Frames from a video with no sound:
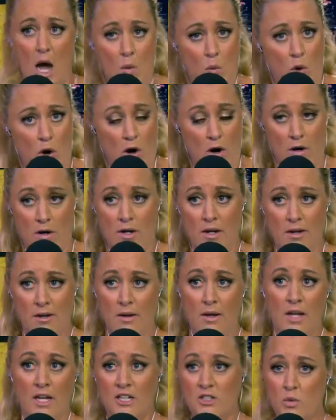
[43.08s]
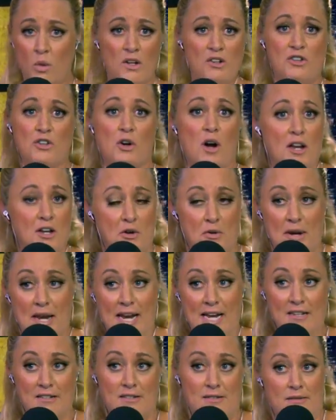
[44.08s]
work. Because once you're on your
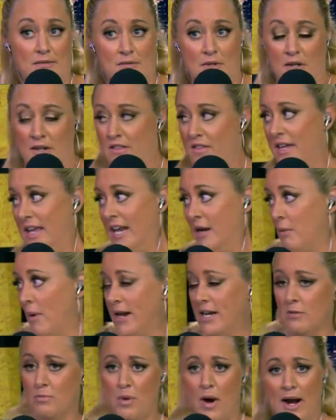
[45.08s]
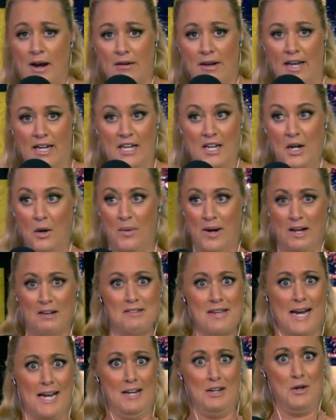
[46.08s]
knees getting ready to pray, you're like, you know what else
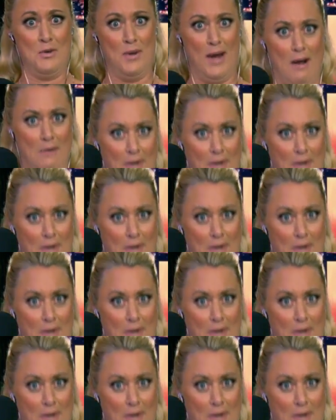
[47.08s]
I could do down